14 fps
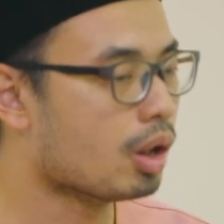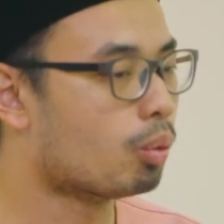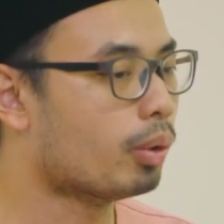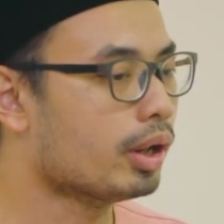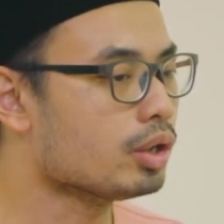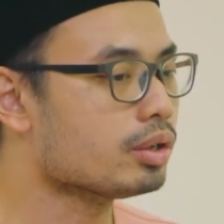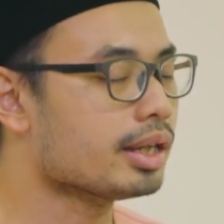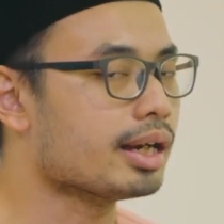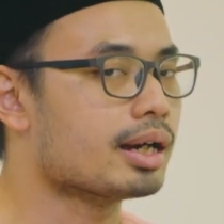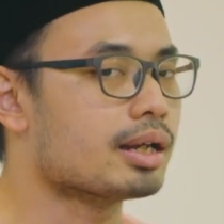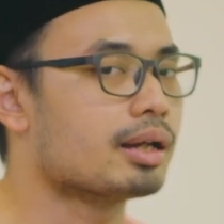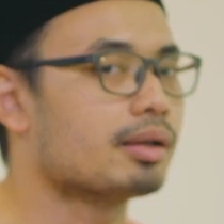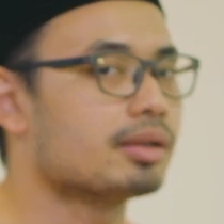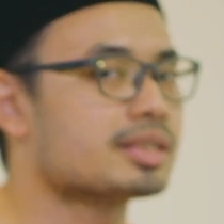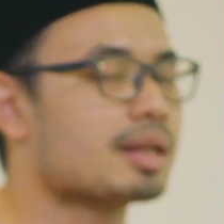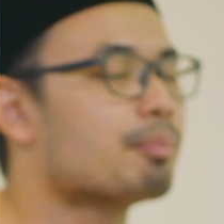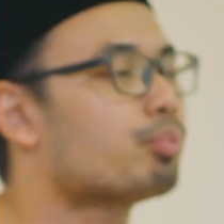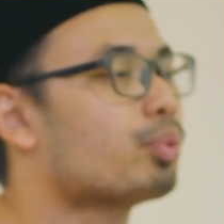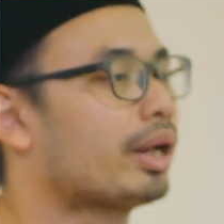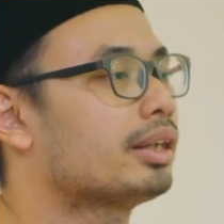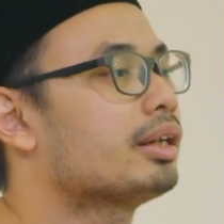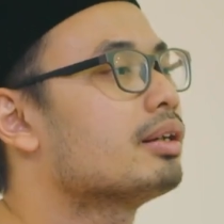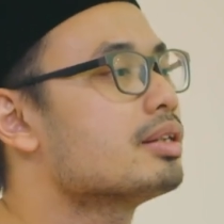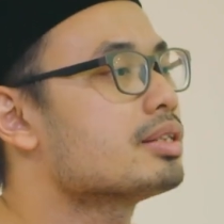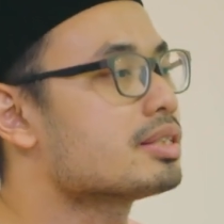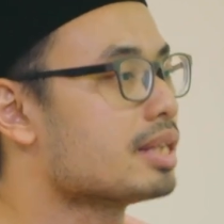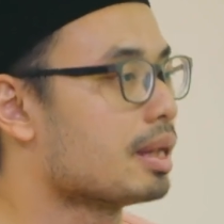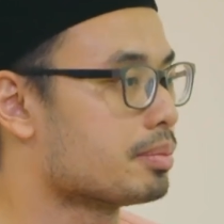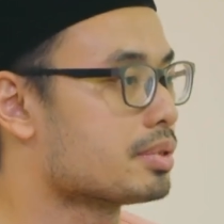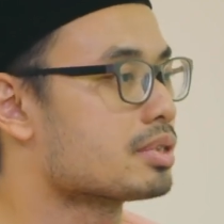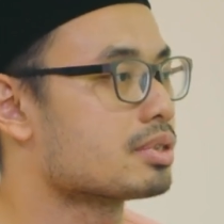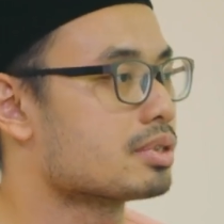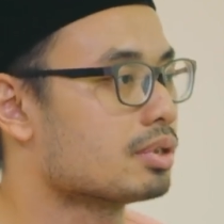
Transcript: What do you think are some practical steps?